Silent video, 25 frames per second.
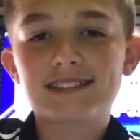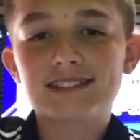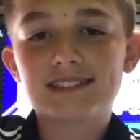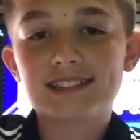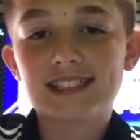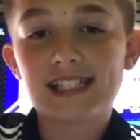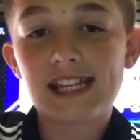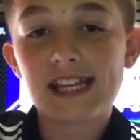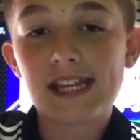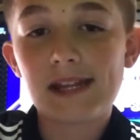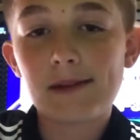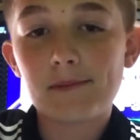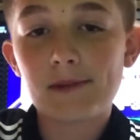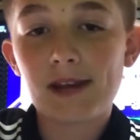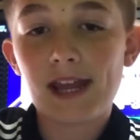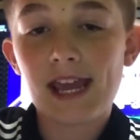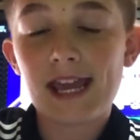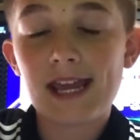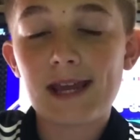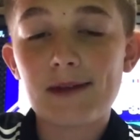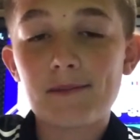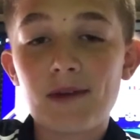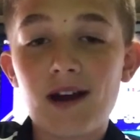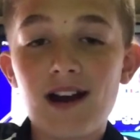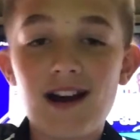team
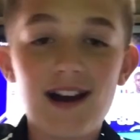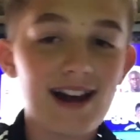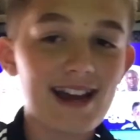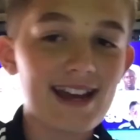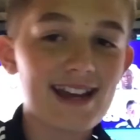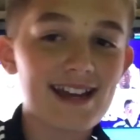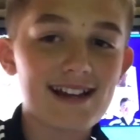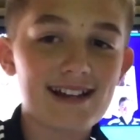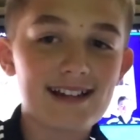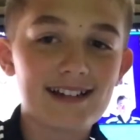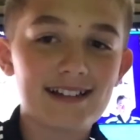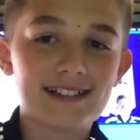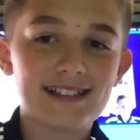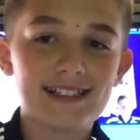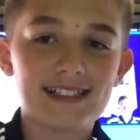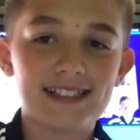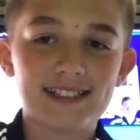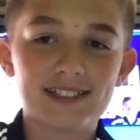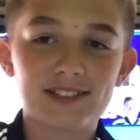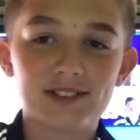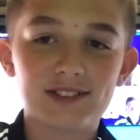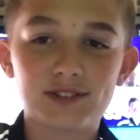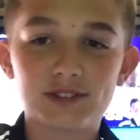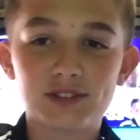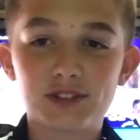name higher.
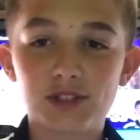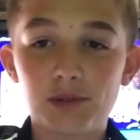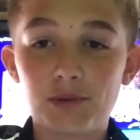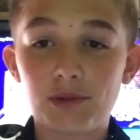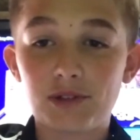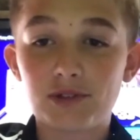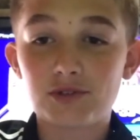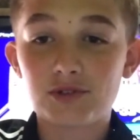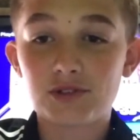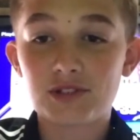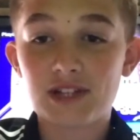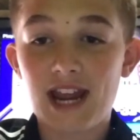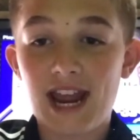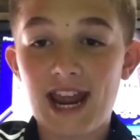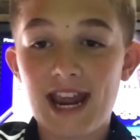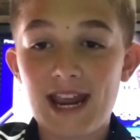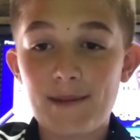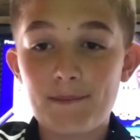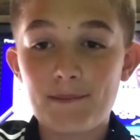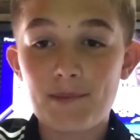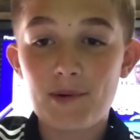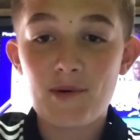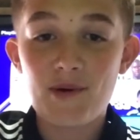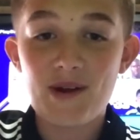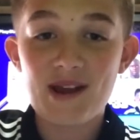He's on
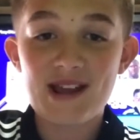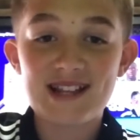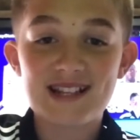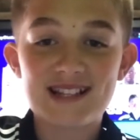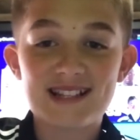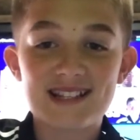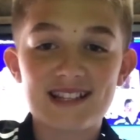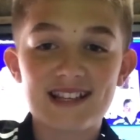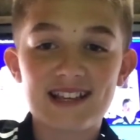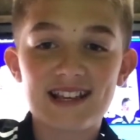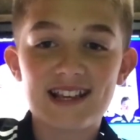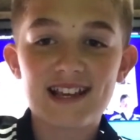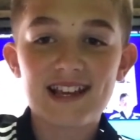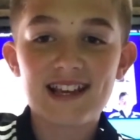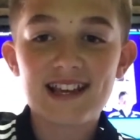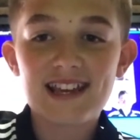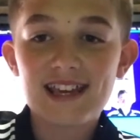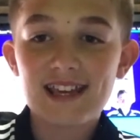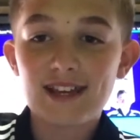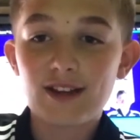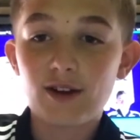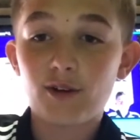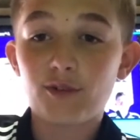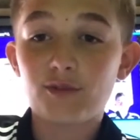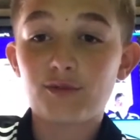208 points.
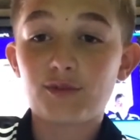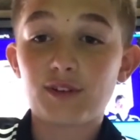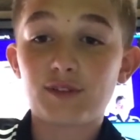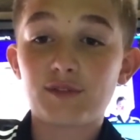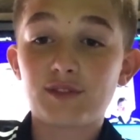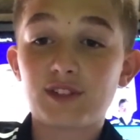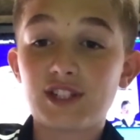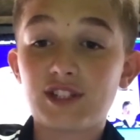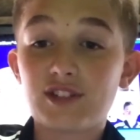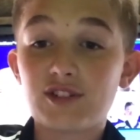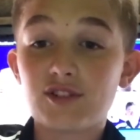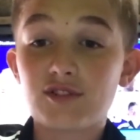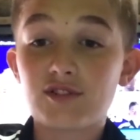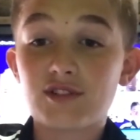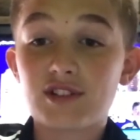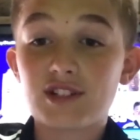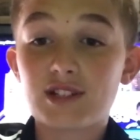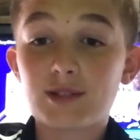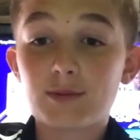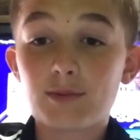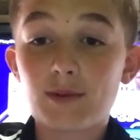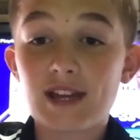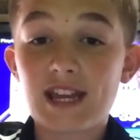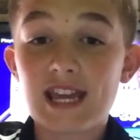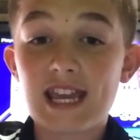He got 52
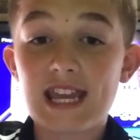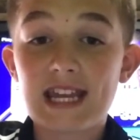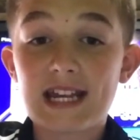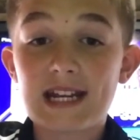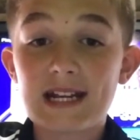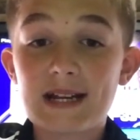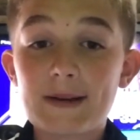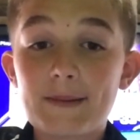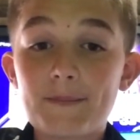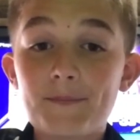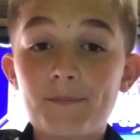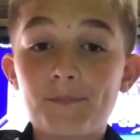this week.